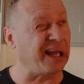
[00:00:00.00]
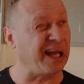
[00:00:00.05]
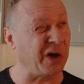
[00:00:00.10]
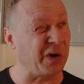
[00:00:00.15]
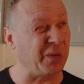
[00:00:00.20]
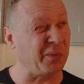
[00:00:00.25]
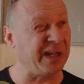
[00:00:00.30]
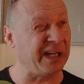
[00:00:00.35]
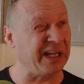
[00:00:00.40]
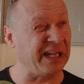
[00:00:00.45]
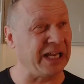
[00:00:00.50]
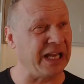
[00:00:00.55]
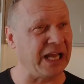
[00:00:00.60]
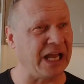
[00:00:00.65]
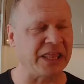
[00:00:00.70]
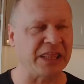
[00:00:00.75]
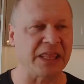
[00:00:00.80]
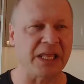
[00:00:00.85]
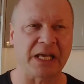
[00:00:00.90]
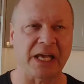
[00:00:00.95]
how many? And
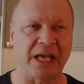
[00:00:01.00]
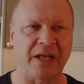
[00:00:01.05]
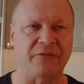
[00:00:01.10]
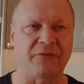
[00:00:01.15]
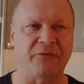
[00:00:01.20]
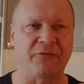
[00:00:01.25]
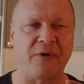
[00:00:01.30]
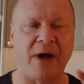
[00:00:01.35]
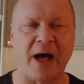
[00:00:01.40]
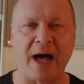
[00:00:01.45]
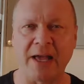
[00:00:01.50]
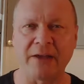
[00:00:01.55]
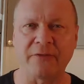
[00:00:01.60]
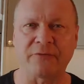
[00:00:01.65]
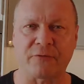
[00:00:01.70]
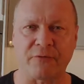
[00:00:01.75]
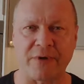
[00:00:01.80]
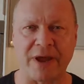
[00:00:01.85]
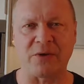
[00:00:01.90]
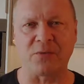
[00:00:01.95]
I think I had
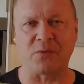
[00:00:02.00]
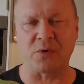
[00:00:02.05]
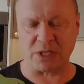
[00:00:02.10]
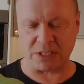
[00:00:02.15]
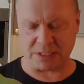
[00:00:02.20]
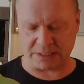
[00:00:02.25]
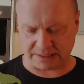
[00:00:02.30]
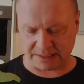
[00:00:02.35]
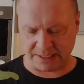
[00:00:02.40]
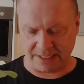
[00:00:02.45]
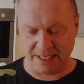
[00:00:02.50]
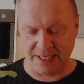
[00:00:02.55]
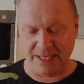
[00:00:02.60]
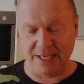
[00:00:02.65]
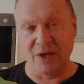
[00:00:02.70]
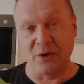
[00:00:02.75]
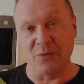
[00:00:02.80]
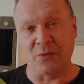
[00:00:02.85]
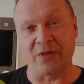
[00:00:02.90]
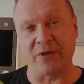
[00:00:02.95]
5 red ones.
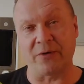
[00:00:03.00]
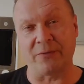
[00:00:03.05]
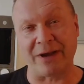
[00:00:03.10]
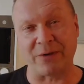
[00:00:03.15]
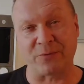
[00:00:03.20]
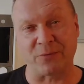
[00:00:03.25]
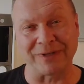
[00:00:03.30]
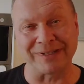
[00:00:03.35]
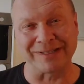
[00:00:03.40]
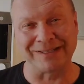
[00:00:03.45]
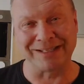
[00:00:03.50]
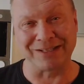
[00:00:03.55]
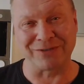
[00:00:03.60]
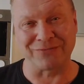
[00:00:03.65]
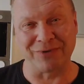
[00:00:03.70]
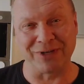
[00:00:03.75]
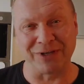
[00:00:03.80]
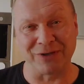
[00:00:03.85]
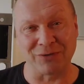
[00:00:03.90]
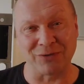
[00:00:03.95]
Well, the red ones
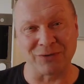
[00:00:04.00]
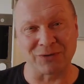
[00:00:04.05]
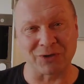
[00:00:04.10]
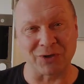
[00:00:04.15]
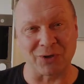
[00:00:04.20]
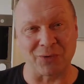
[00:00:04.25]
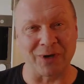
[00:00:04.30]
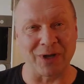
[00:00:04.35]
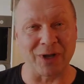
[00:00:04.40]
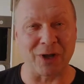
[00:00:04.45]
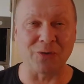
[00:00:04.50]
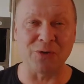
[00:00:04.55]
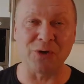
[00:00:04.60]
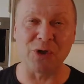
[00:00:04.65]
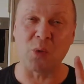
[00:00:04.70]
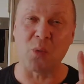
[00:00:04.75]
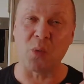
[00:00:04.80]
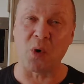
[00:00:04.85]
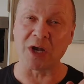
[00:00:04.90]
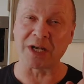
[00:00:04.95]
didn't really do so well.
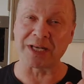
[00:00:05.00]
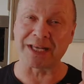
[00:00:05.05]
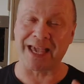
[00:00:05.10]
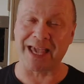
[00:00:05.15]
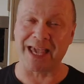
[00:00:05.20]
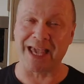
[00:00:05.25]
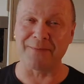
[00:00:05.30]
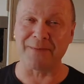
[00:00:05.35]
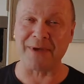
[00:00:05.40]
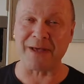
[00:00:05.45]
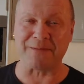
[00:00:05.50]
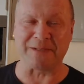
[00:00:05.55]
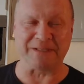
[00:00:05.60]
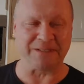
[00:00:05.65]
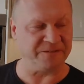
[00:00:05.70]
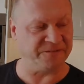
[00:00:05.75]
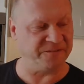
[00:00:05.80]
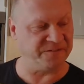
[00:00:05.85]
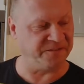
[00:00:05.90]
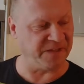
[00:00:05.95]
Only 1 came up,
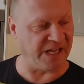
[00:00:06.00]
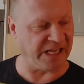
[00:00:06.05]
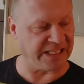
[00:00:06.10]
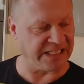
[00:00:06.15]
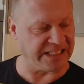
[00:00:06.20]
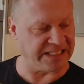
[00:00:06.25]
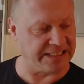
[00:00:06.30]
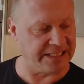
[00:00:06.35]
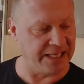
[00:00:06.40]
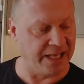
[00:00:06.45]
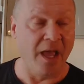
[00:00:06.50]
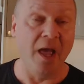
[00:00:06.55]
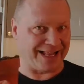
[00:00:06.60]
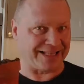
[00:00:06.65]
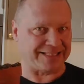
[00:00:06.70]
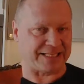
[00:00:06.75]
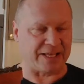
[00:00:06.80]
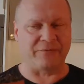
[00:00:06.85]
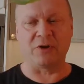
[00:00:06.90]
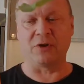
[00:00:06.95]
little fuckers.
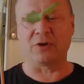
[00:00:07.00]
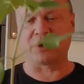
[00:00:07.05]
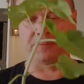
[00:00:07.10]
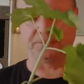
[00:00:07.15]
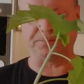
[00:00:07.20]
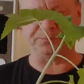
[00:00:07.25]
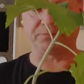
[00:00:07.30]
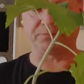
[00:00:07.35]
Let's have a look